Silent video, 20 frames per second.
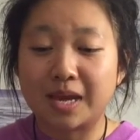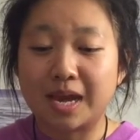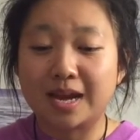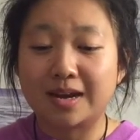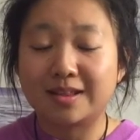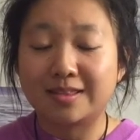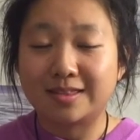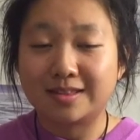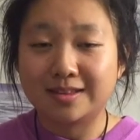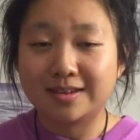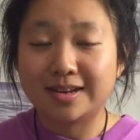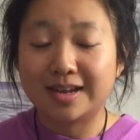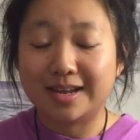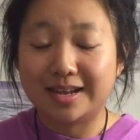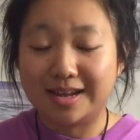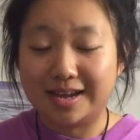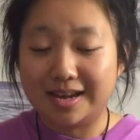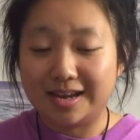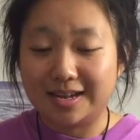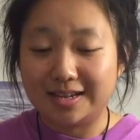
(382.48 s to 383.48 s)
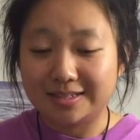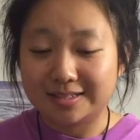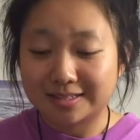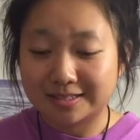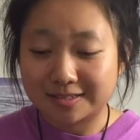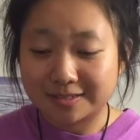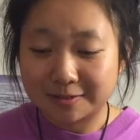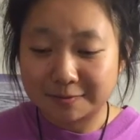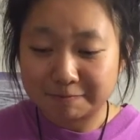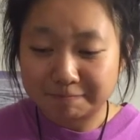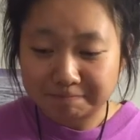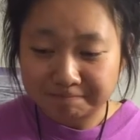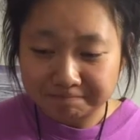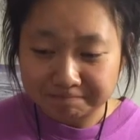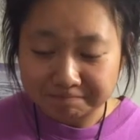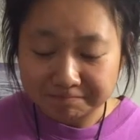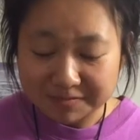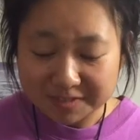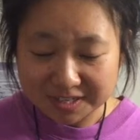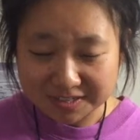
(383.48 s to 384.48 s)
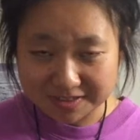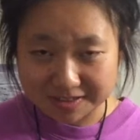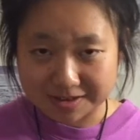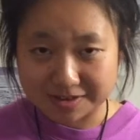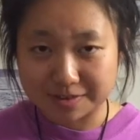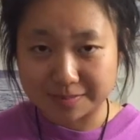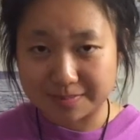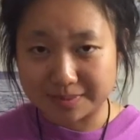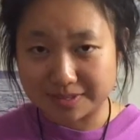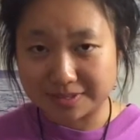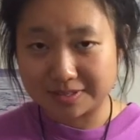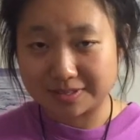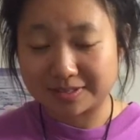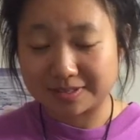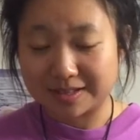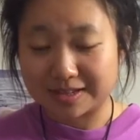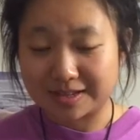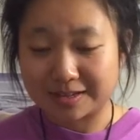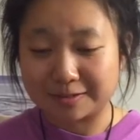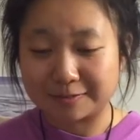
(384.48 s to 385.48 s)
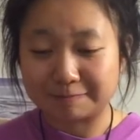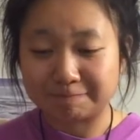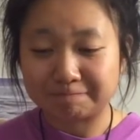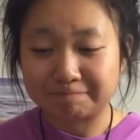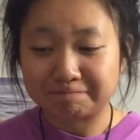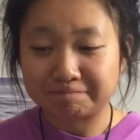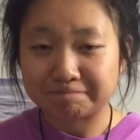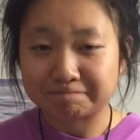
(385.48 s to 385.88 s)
And then I asked the therapist that